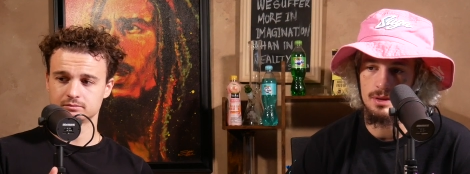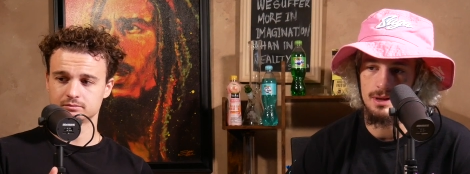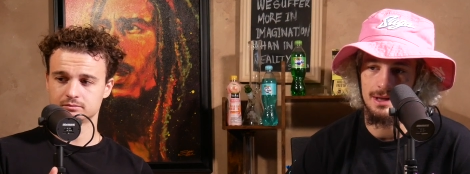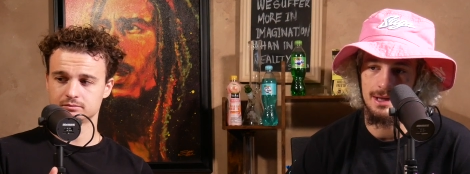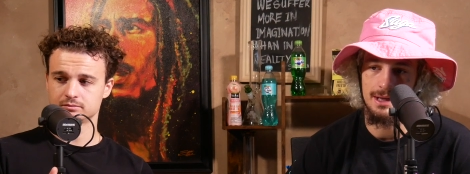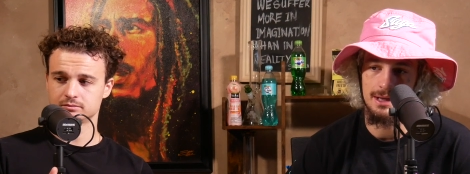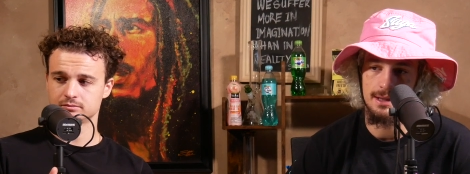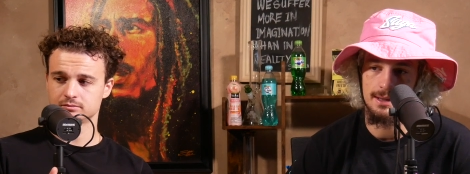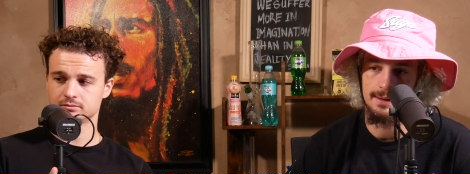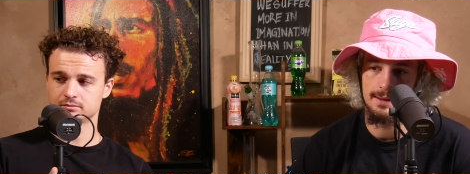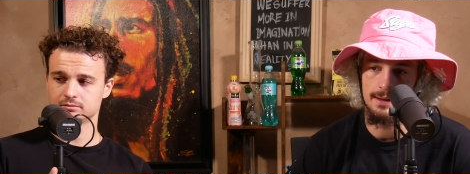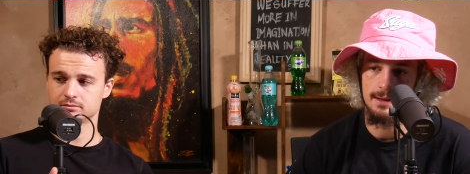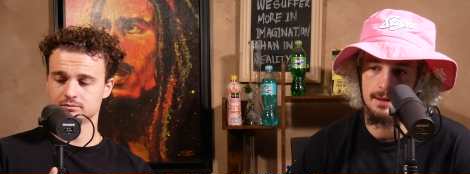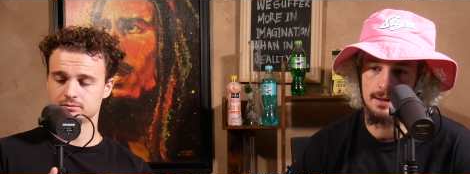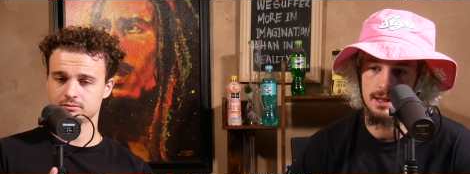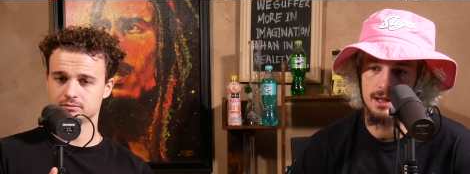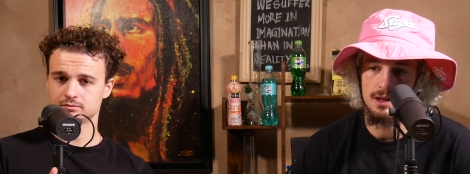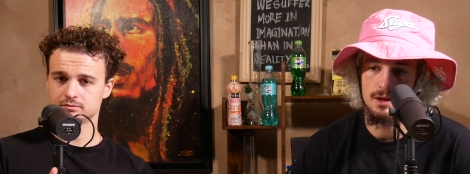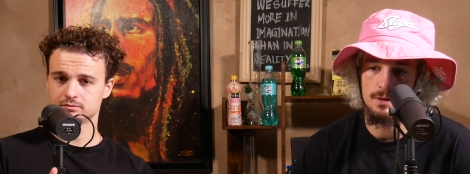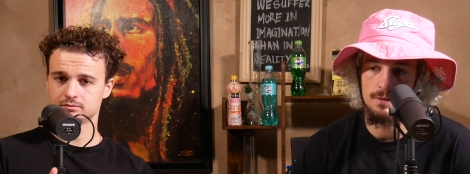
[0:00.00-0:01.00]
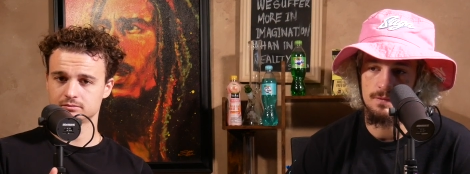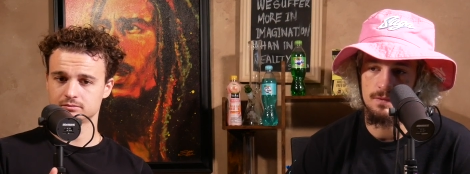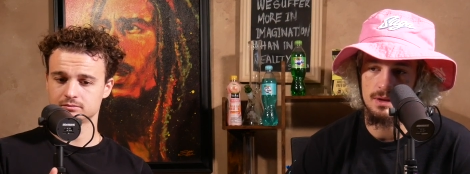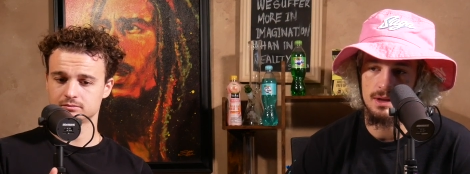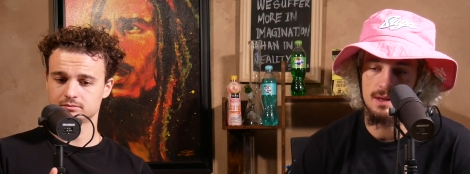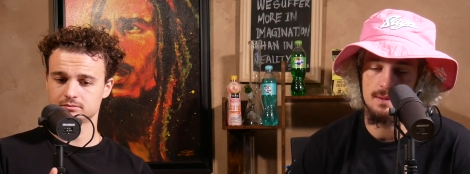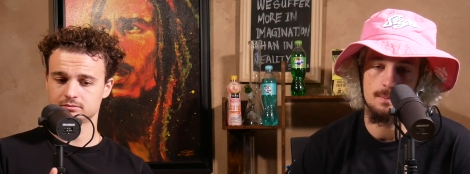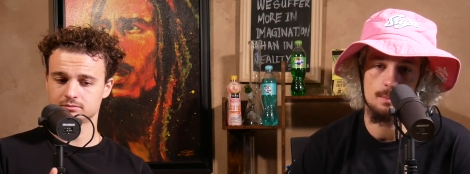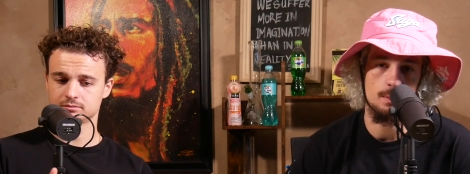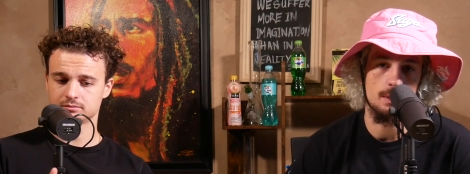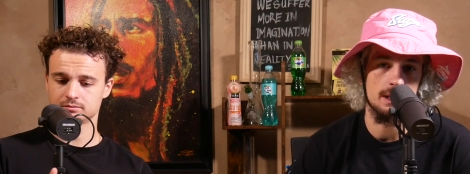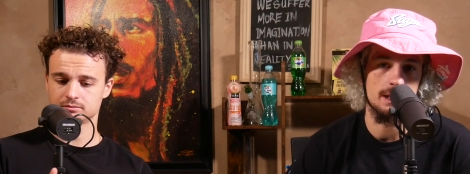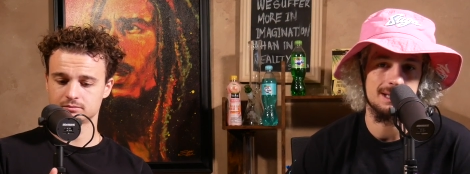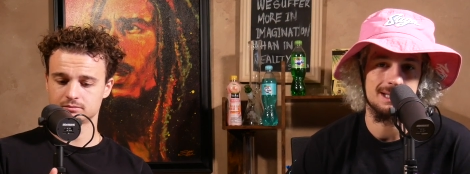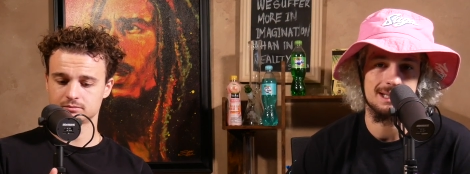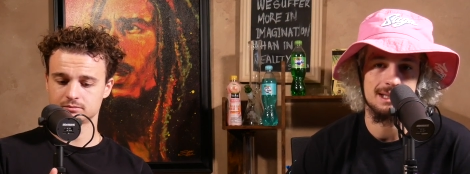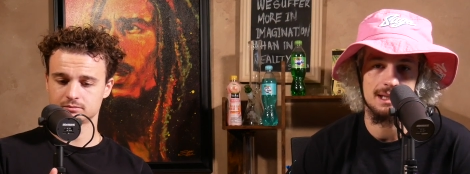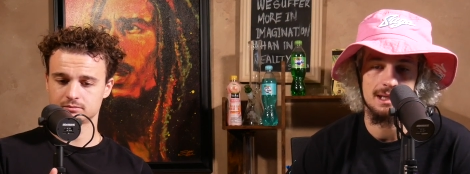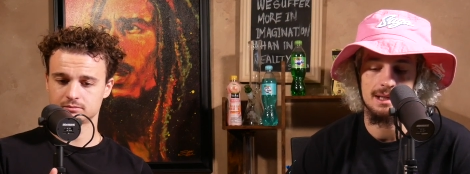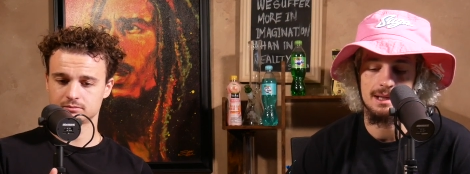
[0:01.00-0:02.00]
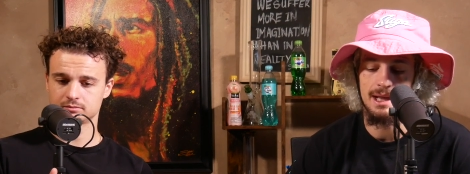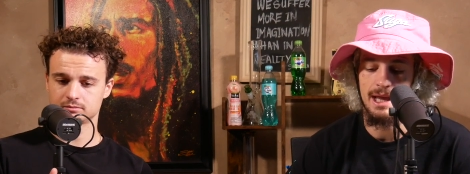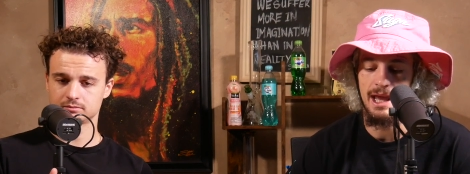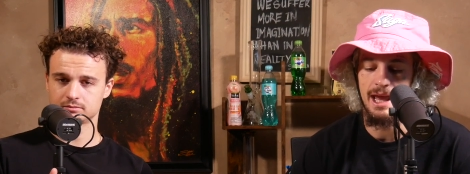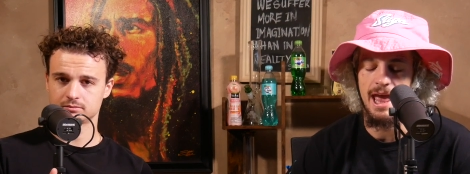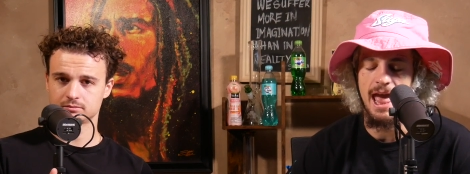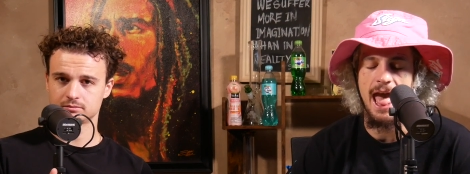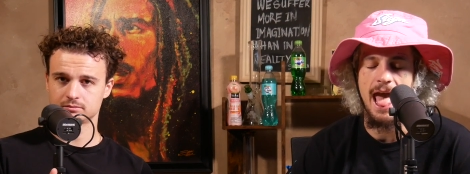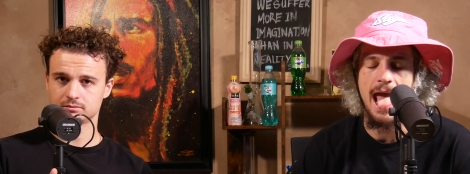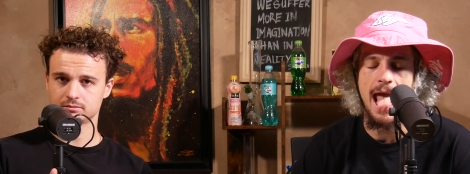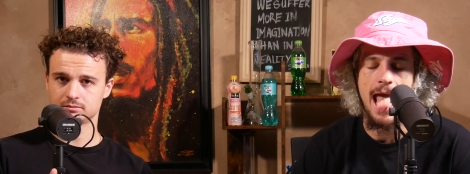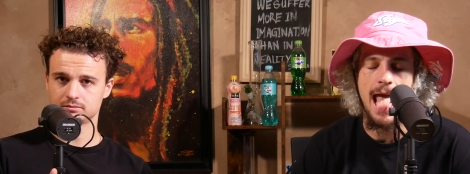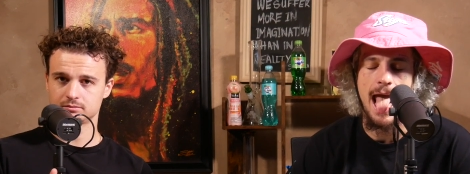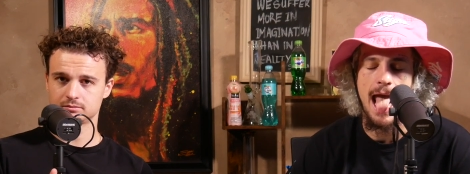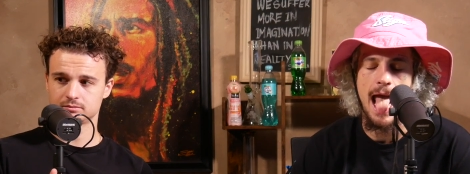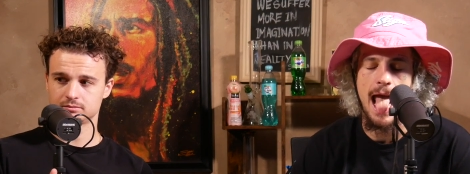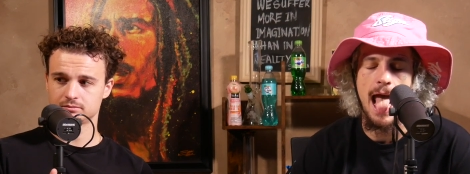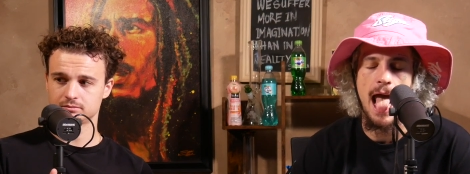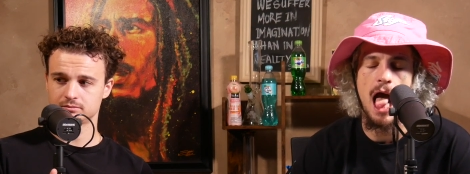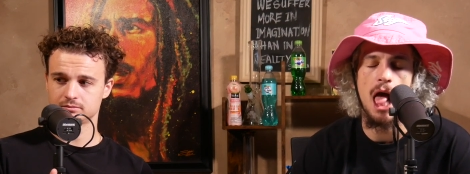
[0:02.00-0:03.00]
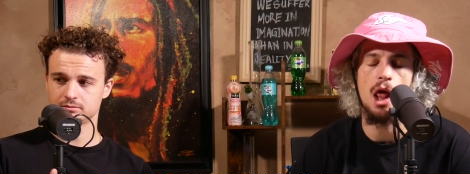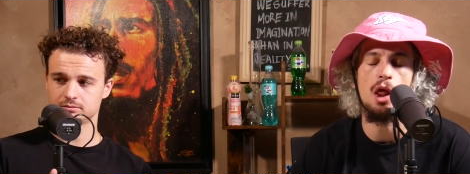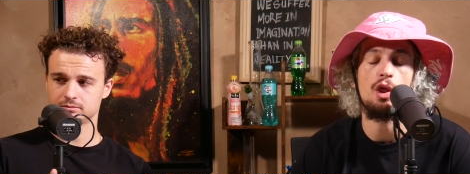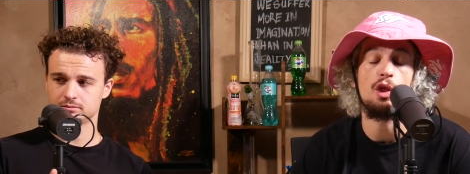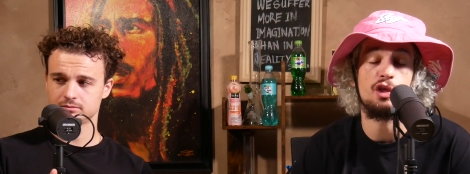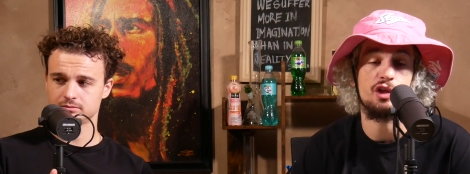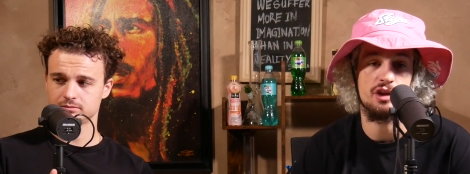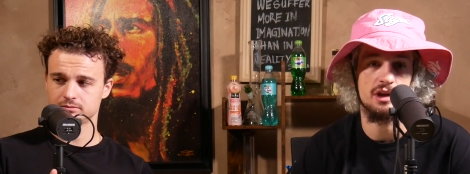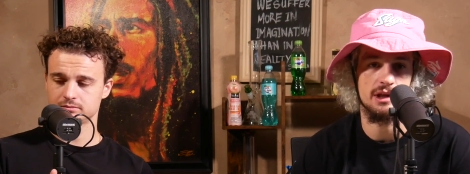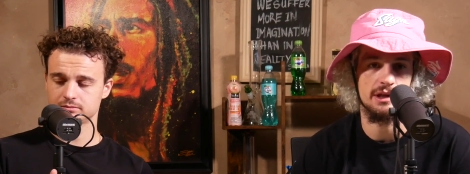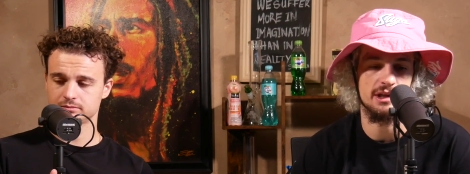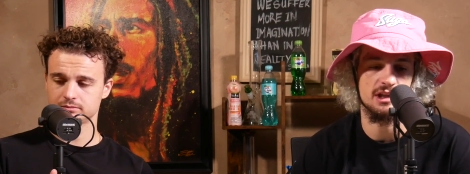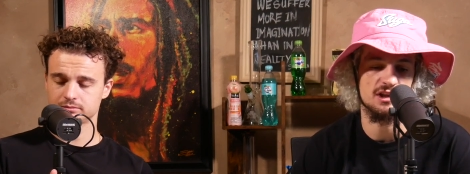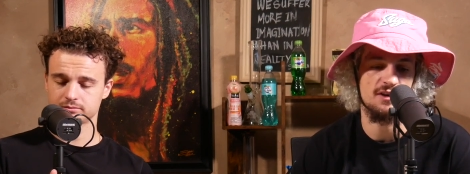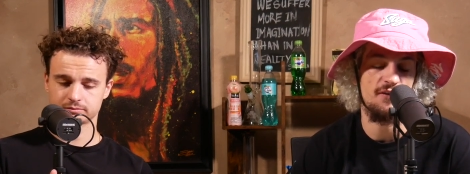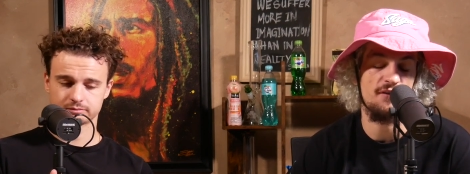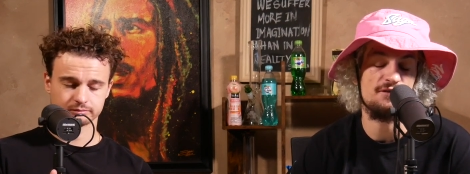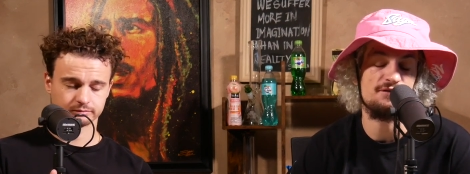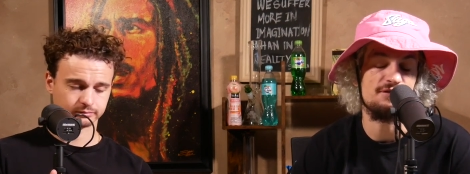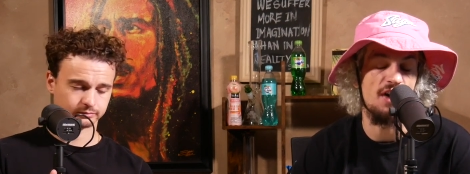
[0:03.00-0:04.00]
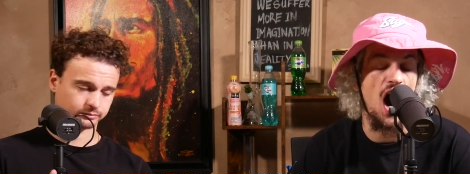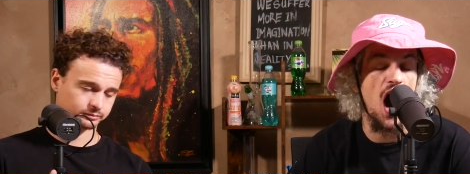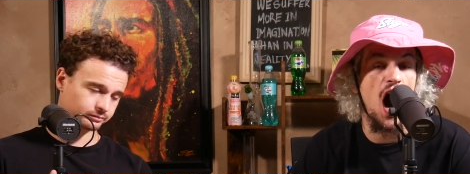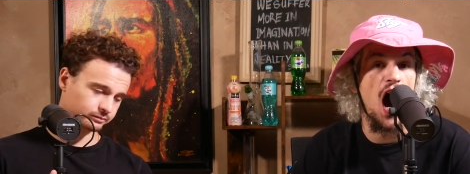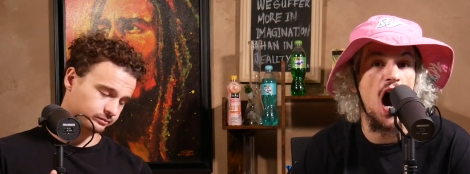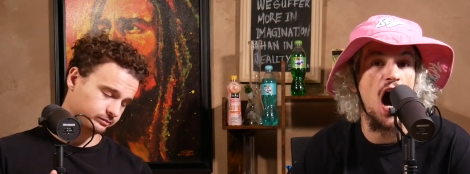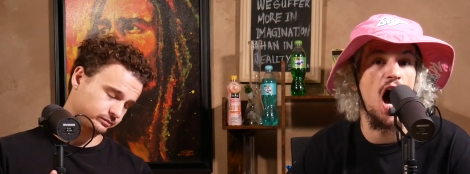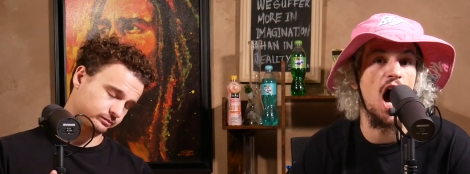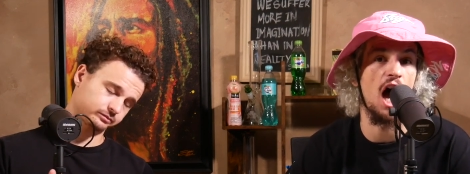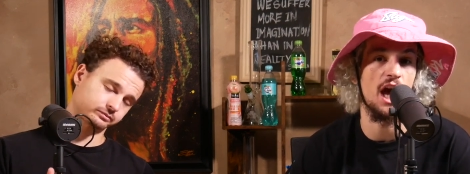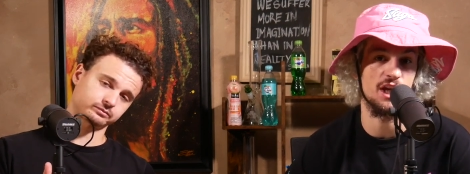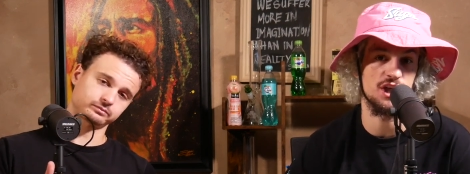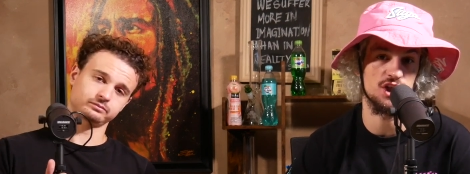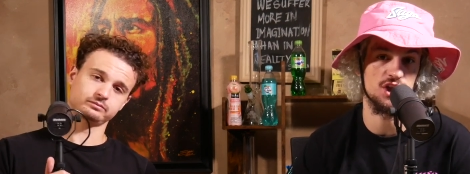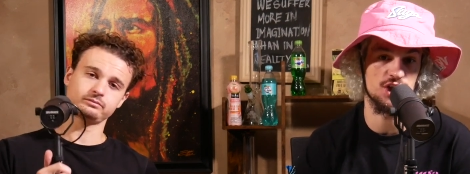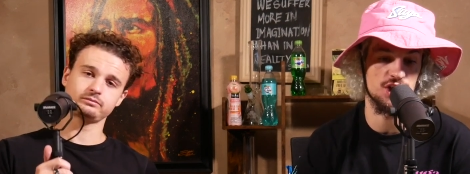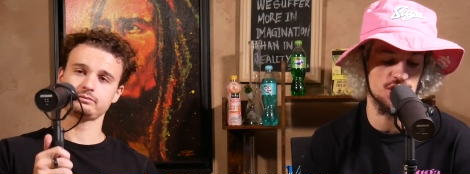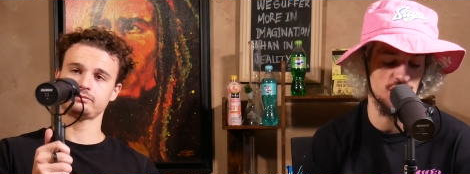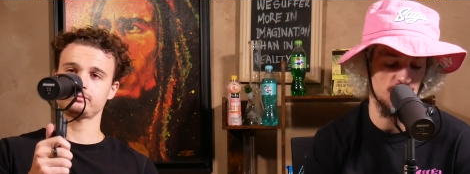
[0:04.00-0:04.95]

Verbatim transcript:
Speaker 1: and uh, thank you for keeping my skin healthy as fudge.